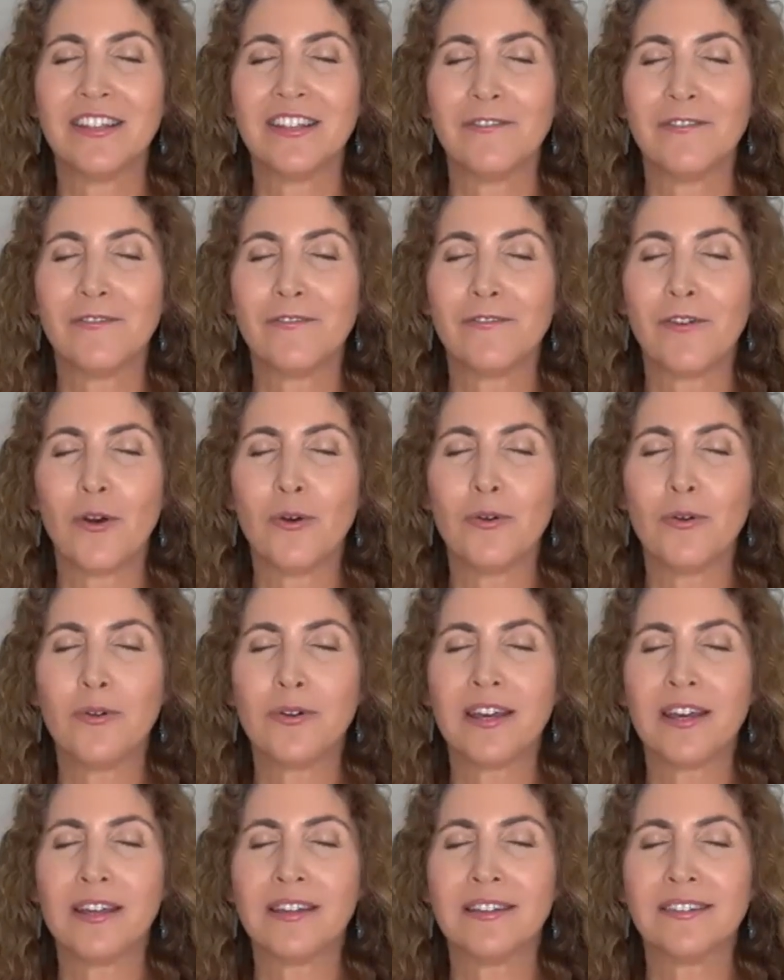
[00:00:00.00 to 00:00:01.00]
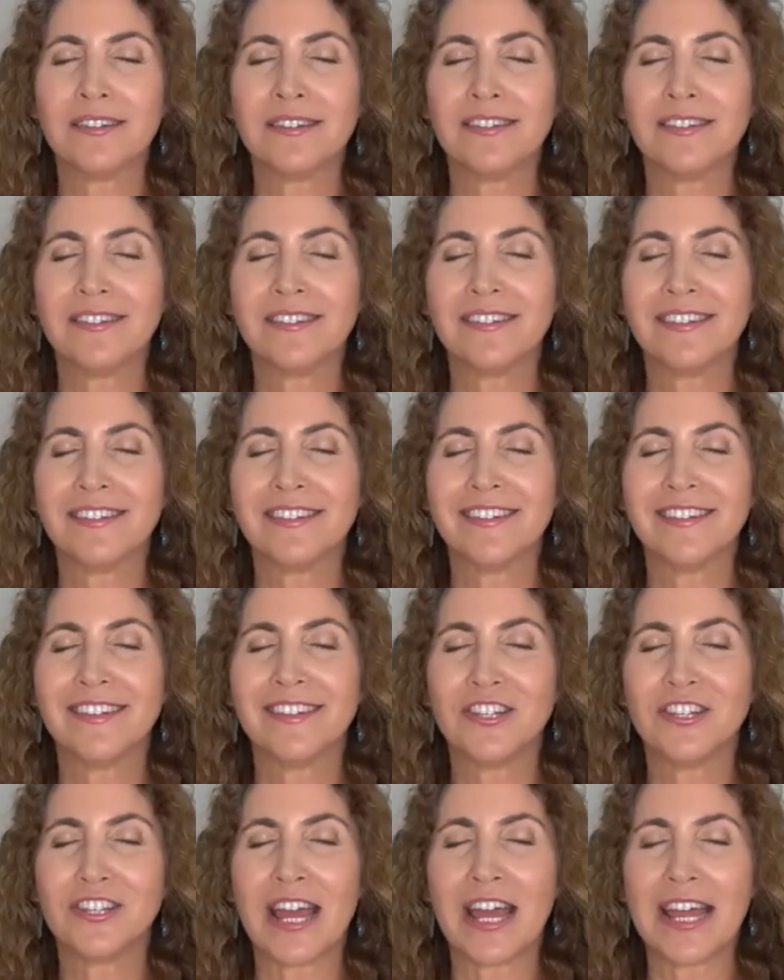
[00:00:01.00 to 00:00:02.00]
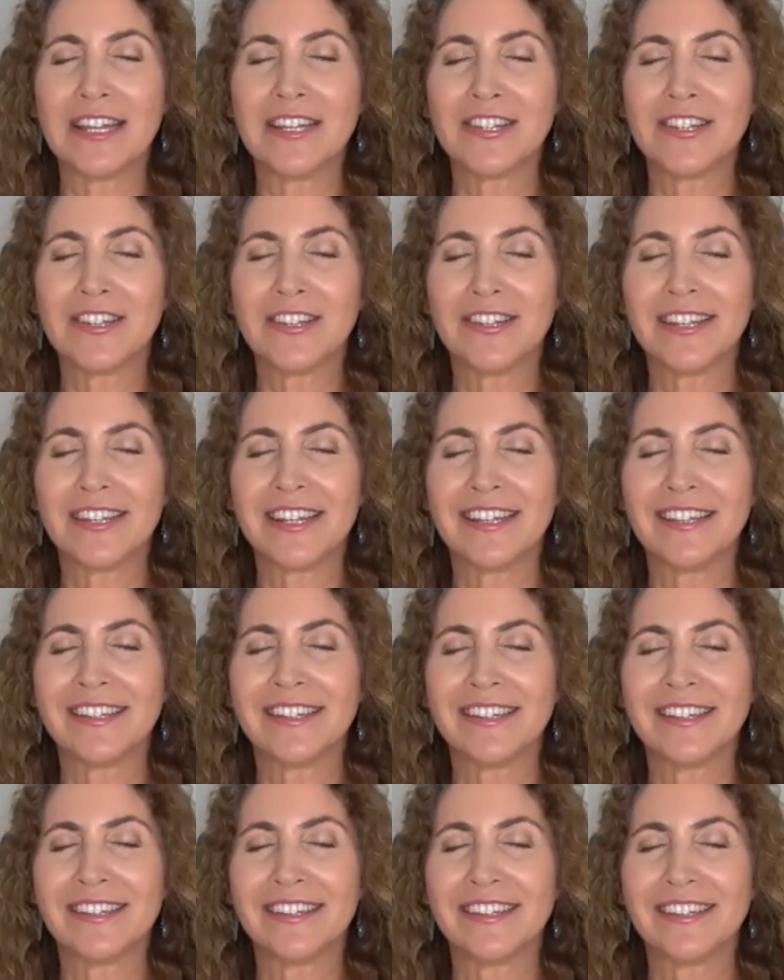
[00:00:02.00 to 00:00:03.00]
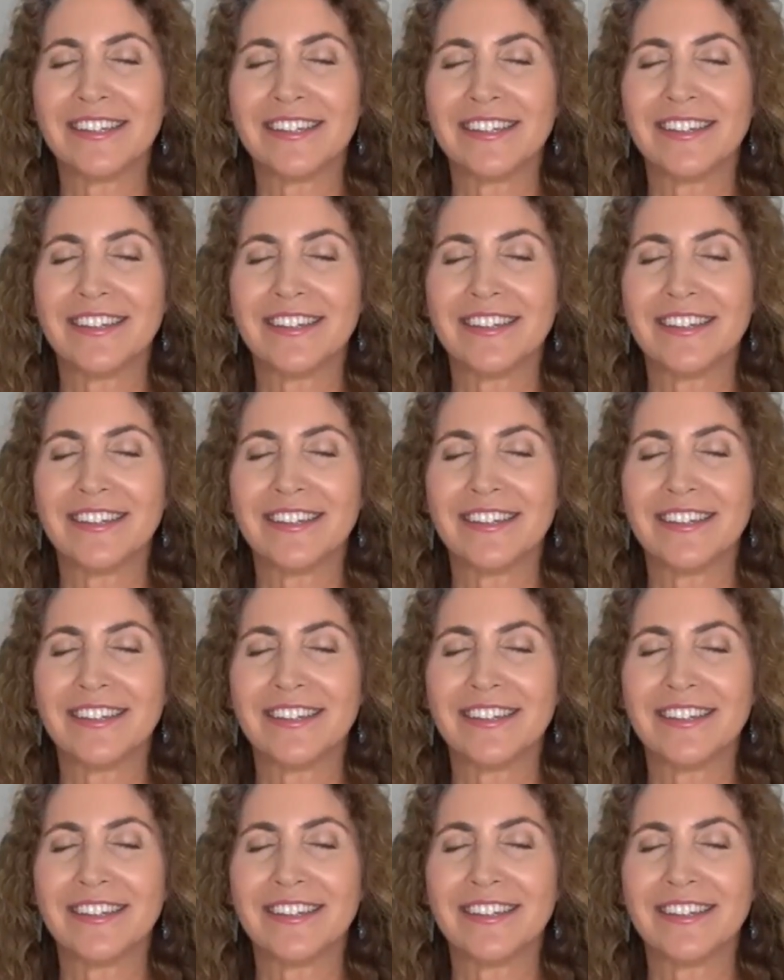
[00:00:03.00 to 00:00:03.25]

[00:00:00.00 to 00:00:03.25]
focus, gentleness